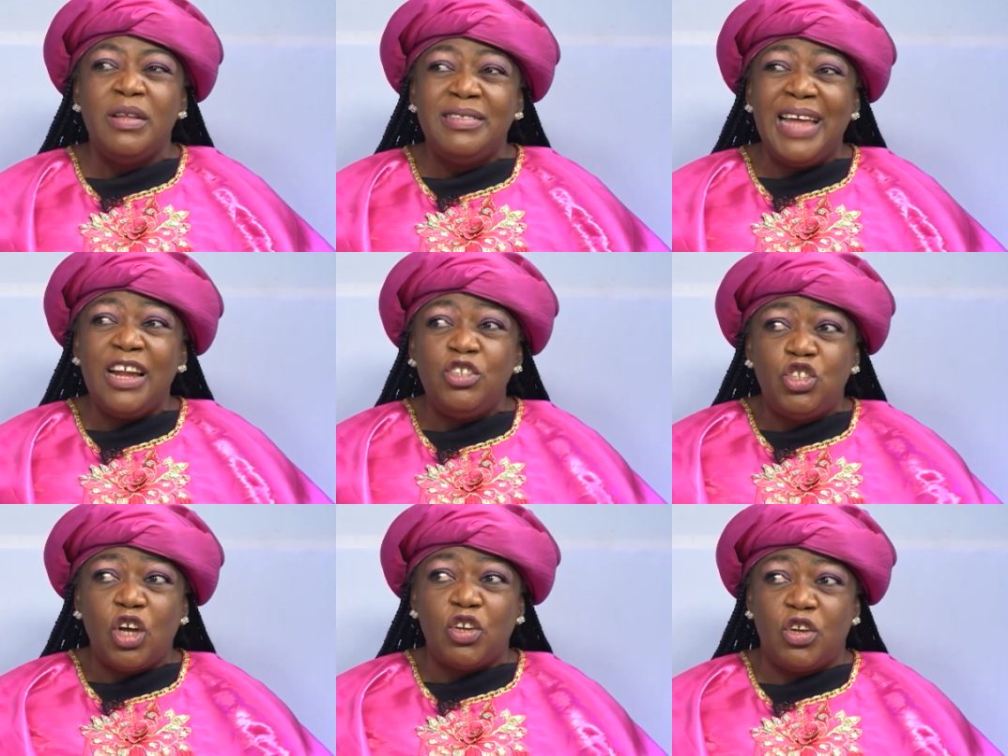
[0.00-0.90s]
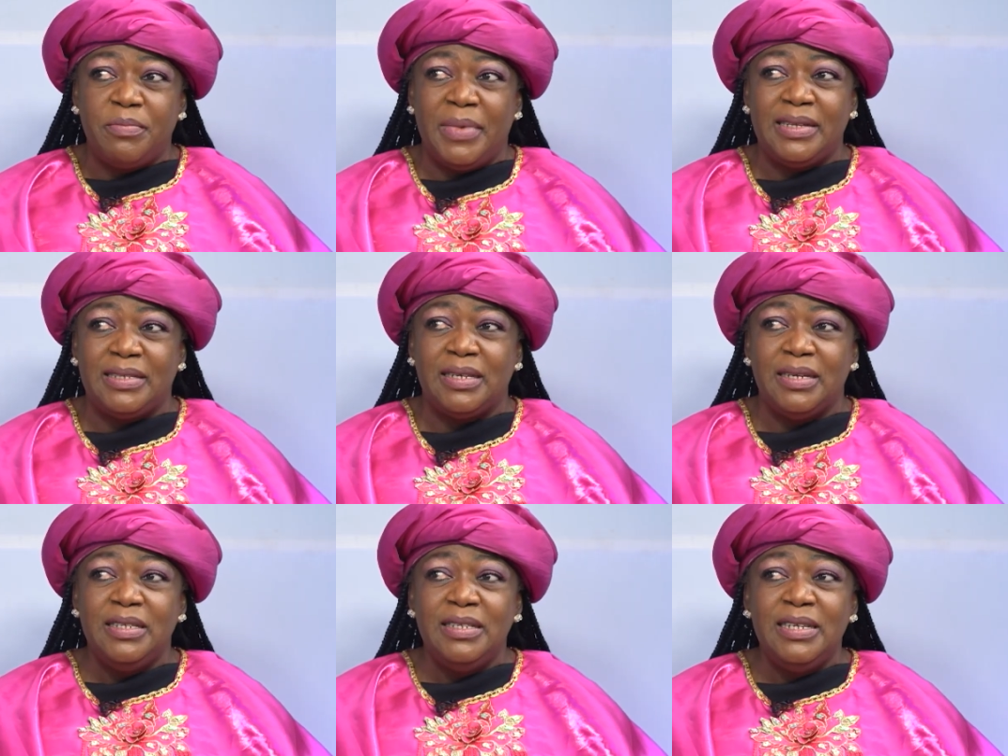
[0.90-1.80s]
that document,
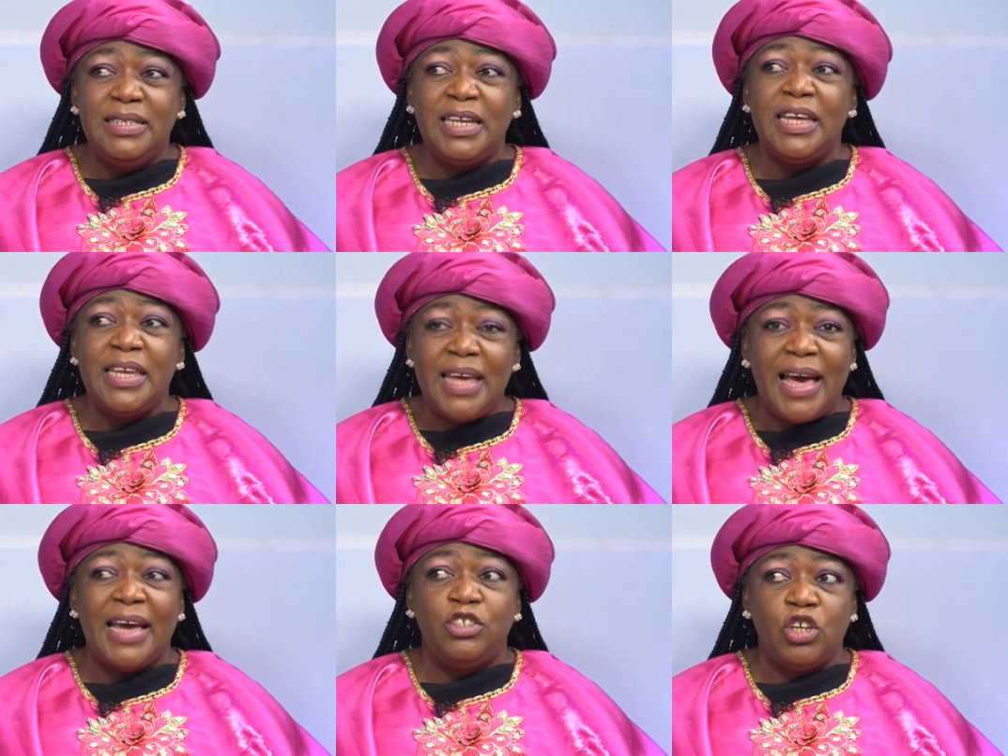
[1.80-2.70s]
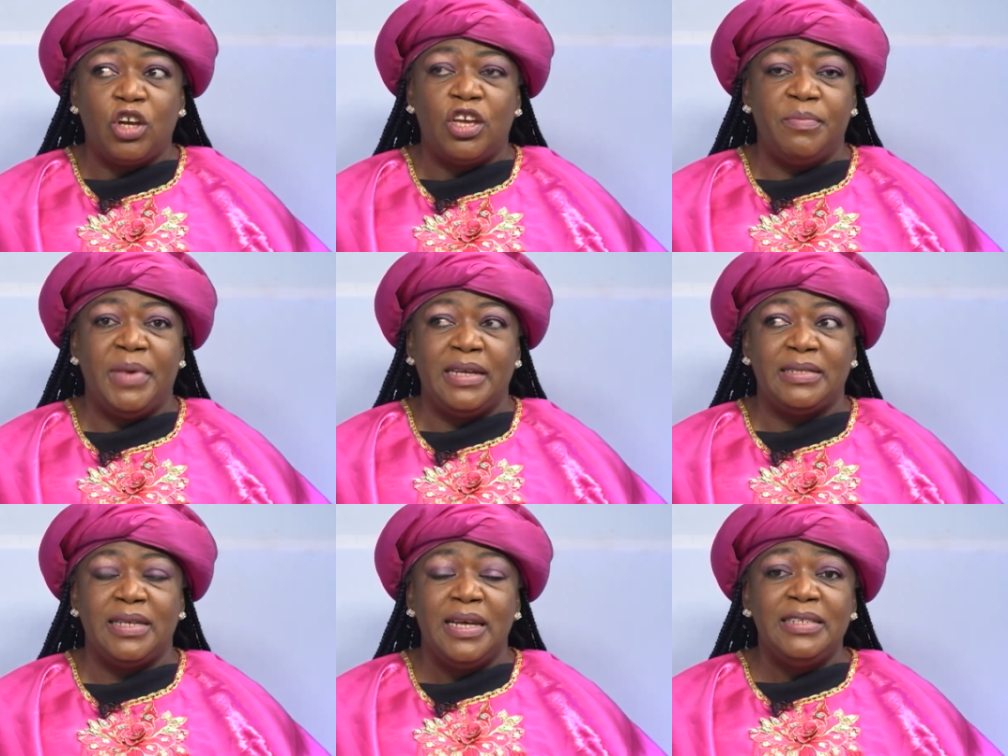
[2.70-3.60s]
the DEI
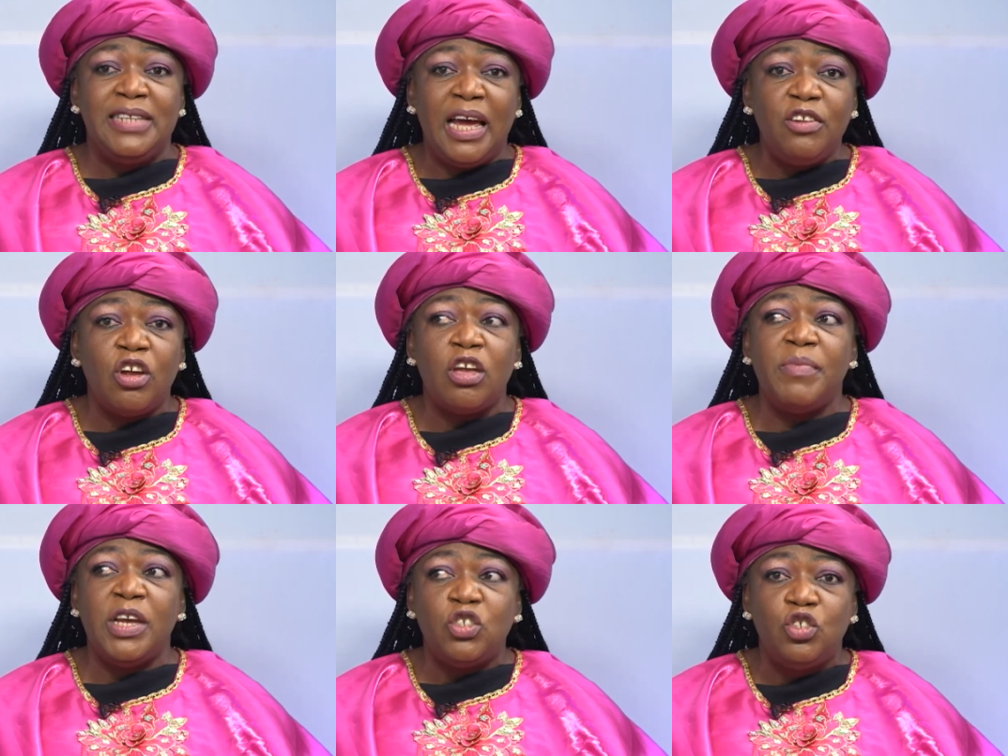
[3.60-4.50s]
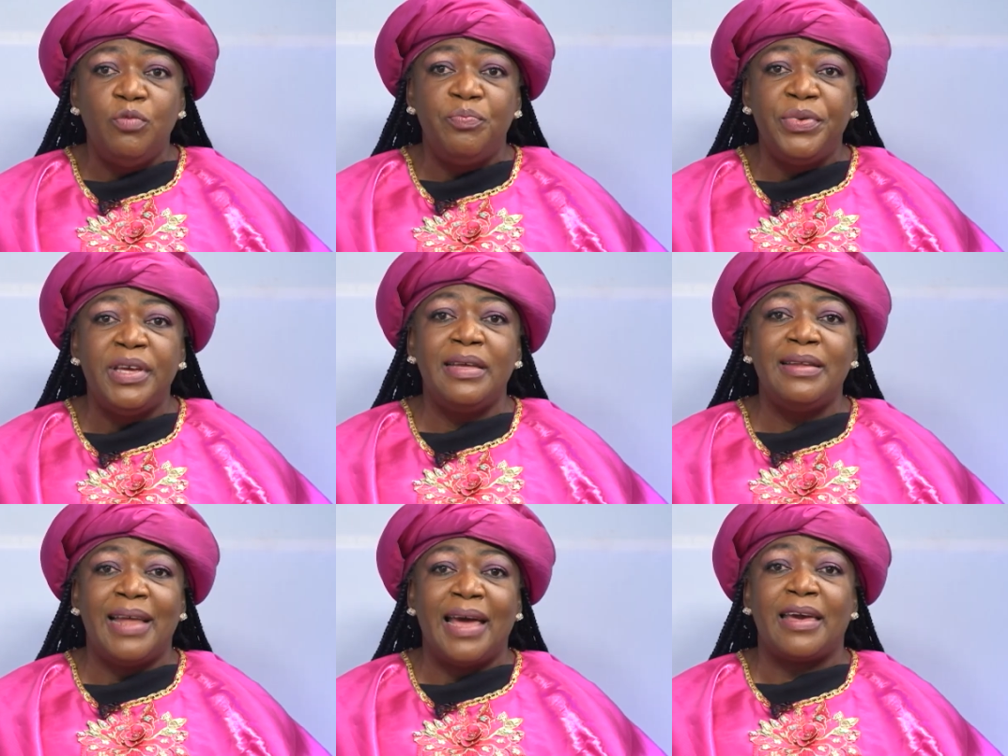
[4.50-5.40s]
document. That document should be
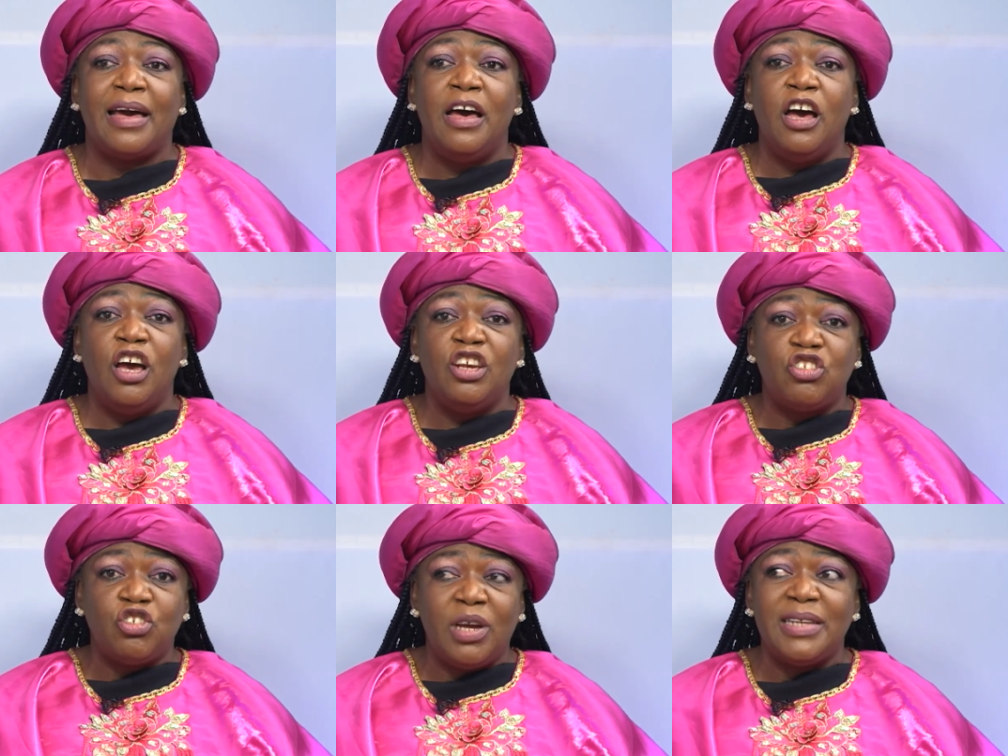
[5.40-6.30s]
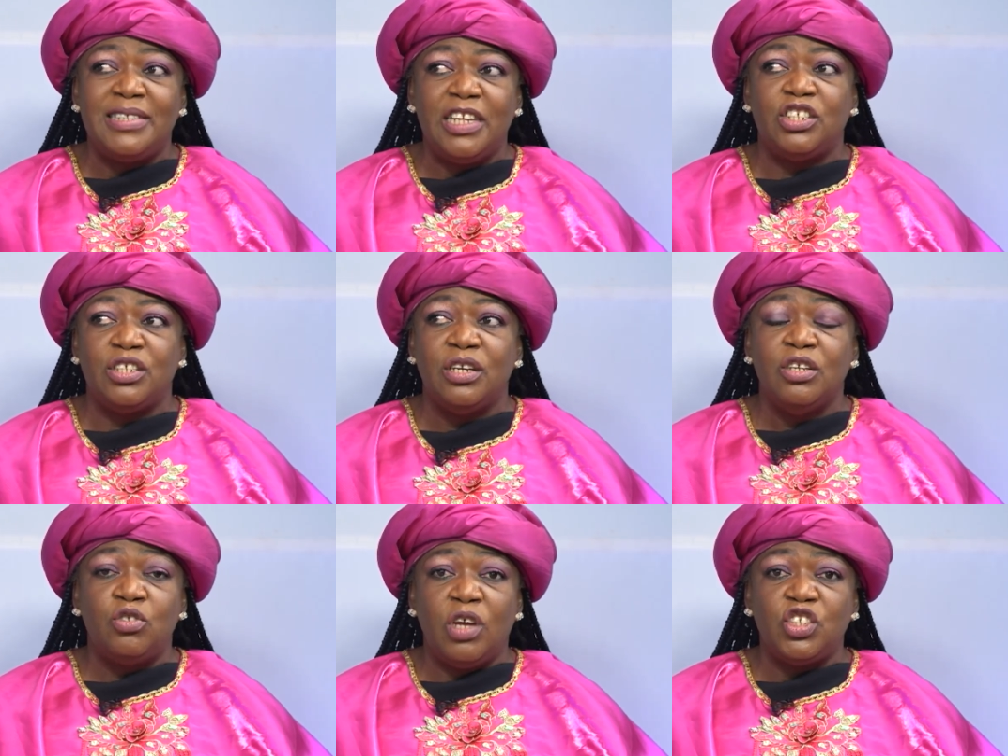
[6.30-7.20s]
like a strategy
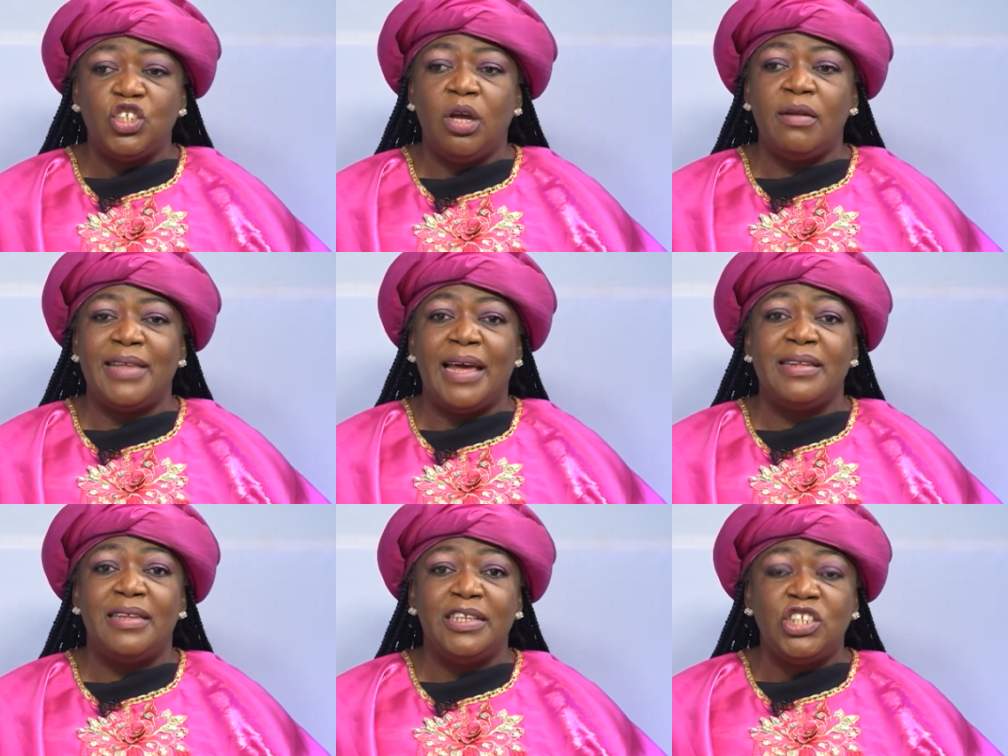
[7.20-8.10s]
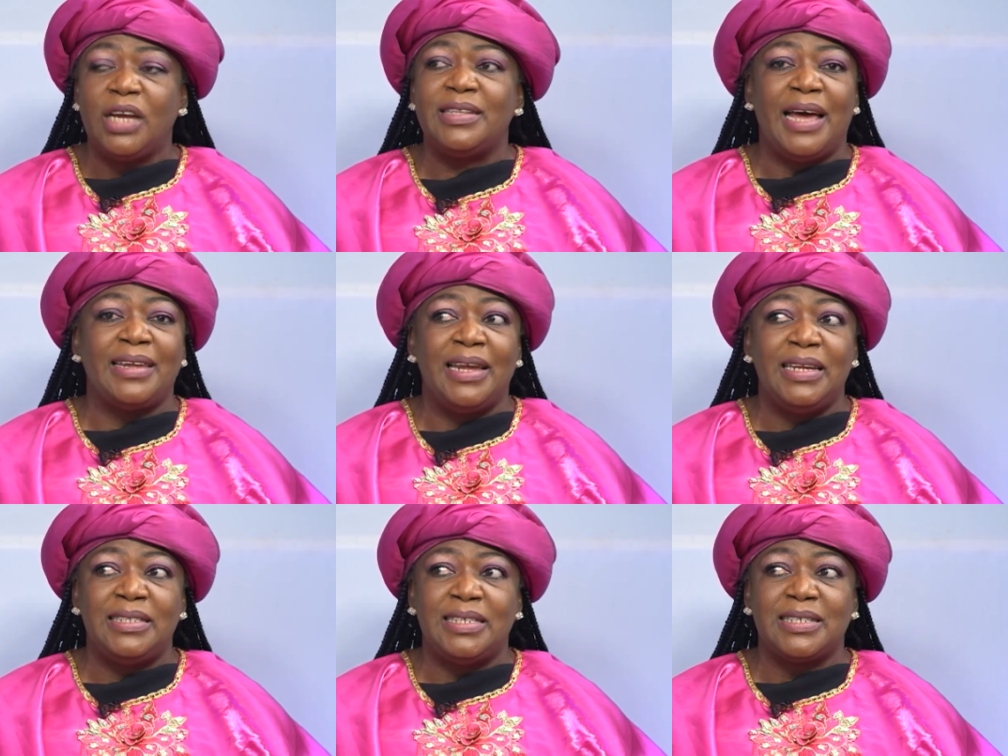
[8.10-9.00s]
to ensure that they check the
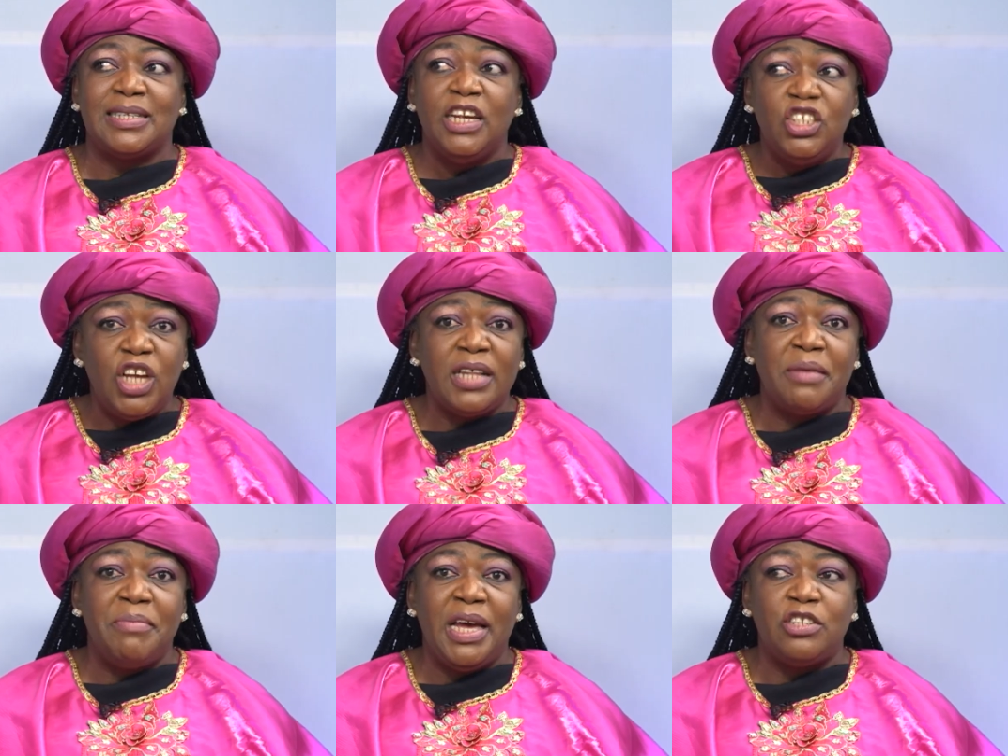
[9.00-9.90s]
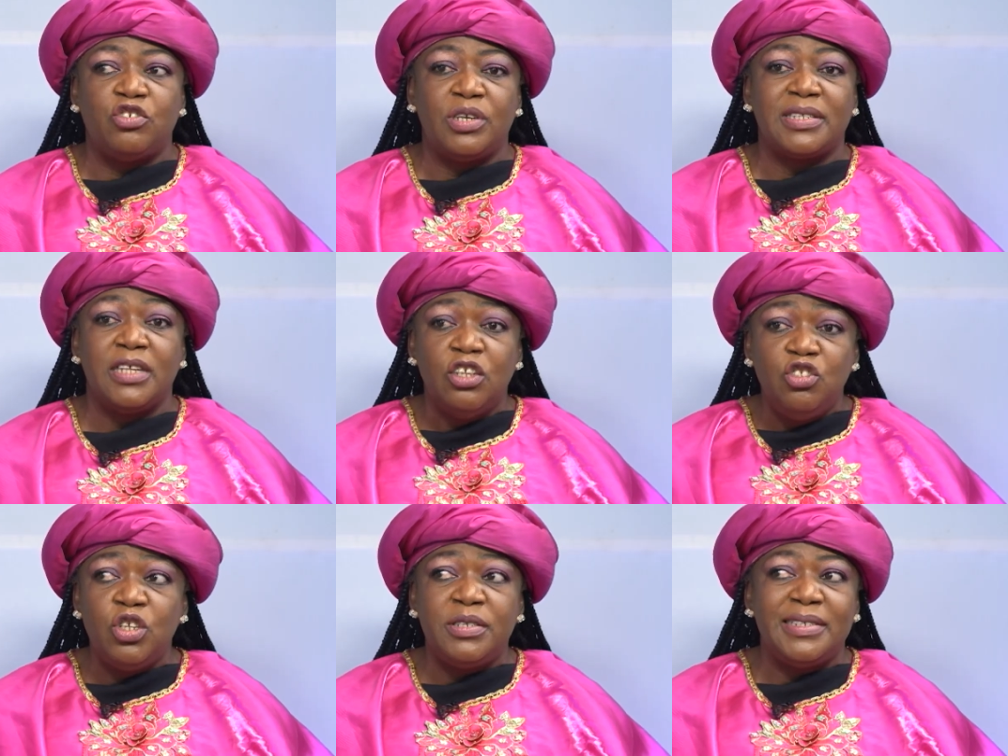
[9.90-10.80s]
analytics, check the metrics,
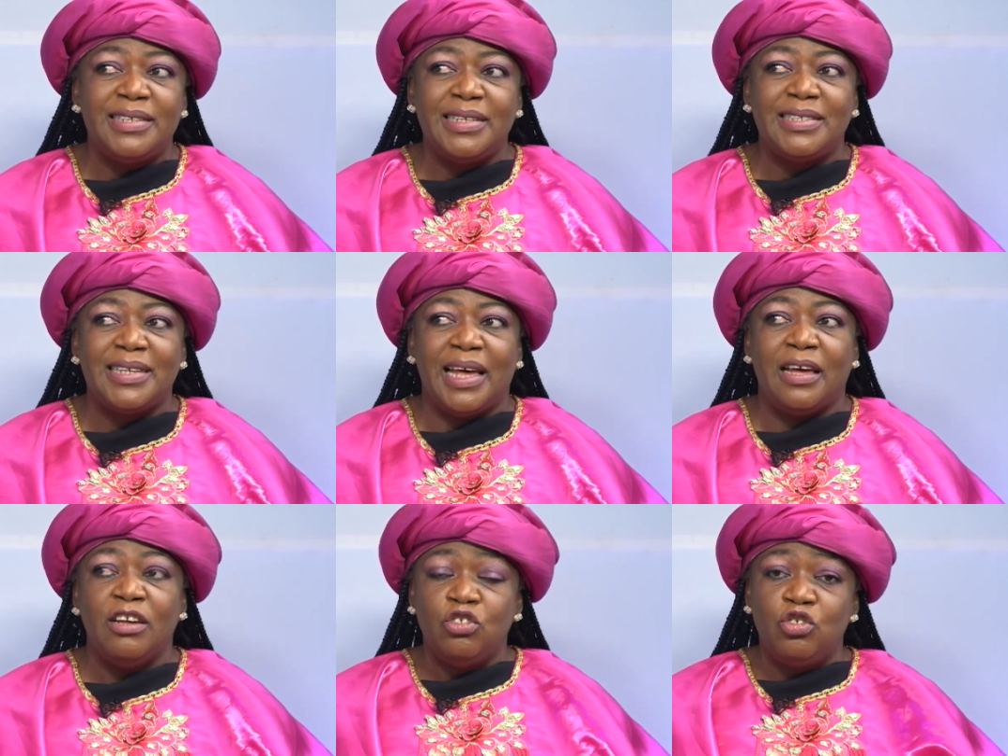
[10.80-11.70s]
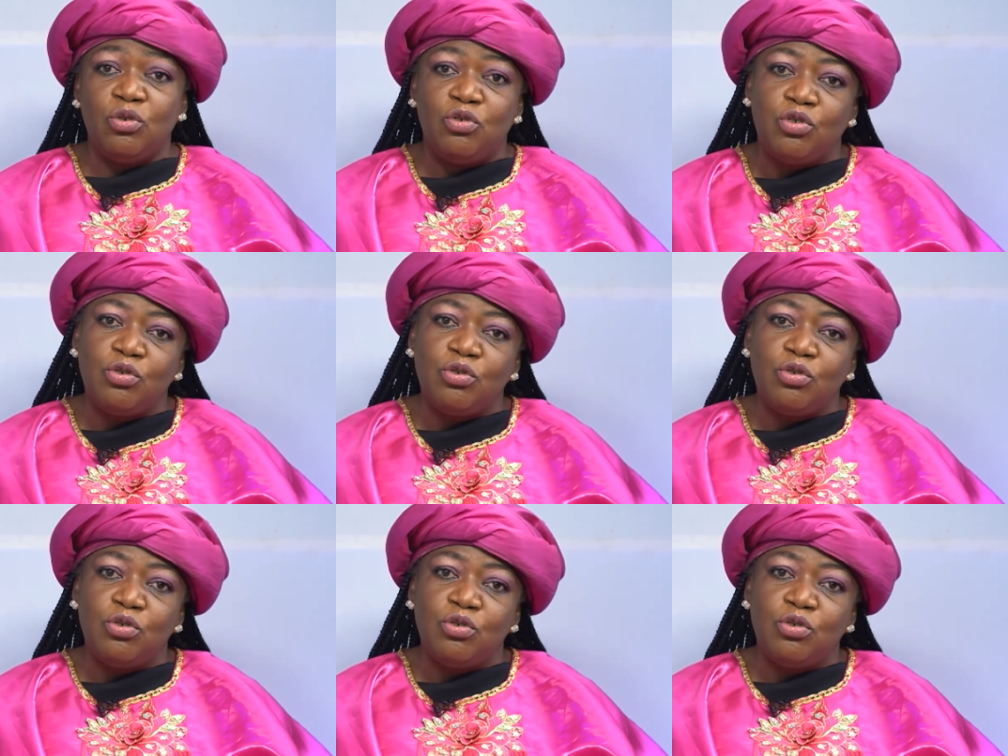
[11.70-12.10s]
do the data to